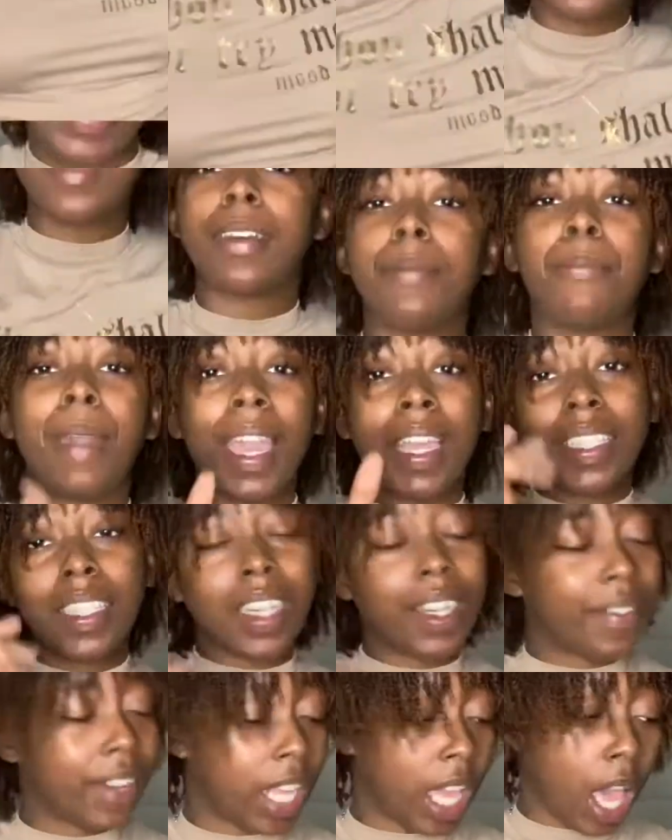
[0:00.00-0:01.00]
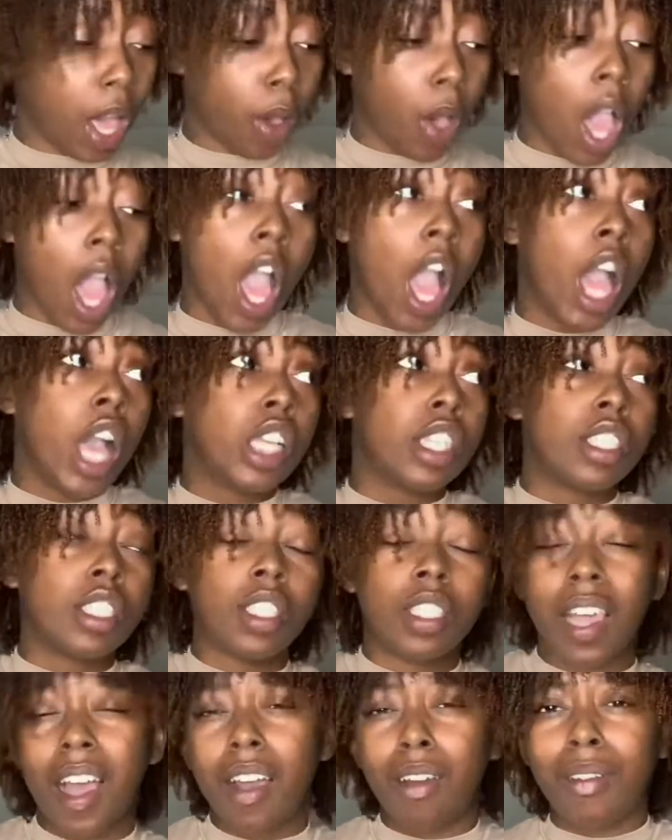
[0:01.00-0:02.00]
Back to the video.
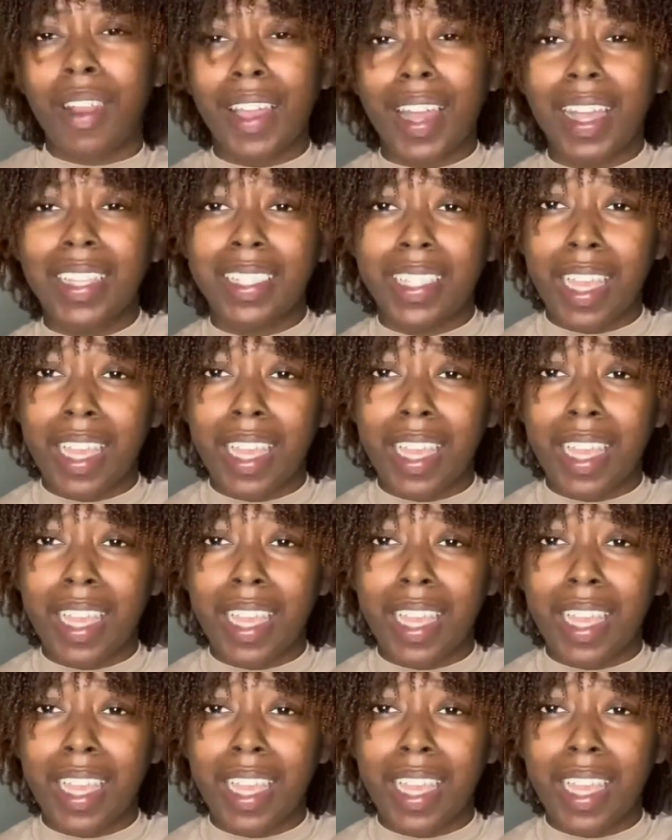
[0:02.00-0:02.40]
So, like I said,